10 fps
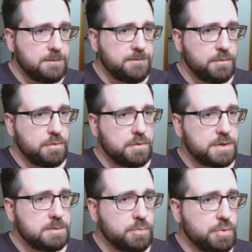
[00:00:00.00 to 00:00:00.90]

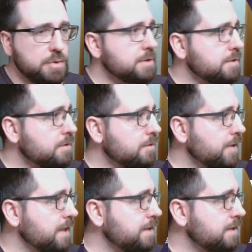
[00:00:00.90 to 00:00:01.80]
For the border
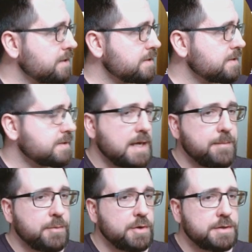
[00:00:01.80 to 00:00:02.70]
radius,
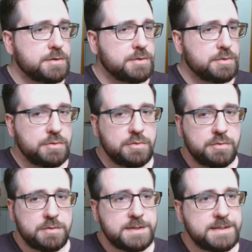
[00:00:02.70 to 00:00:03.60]
I'm going
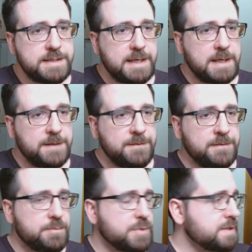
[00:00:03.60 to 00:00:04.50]
to say
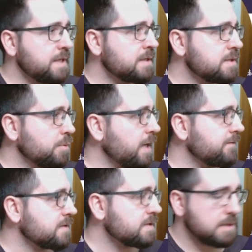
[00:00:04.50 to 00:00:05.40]
50%, so we
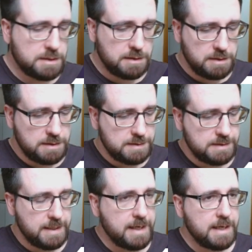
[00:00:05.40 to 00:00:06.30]
have
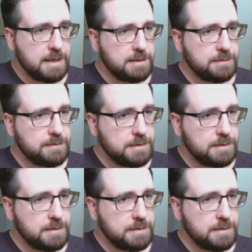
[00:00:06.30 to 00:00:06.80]
circles, and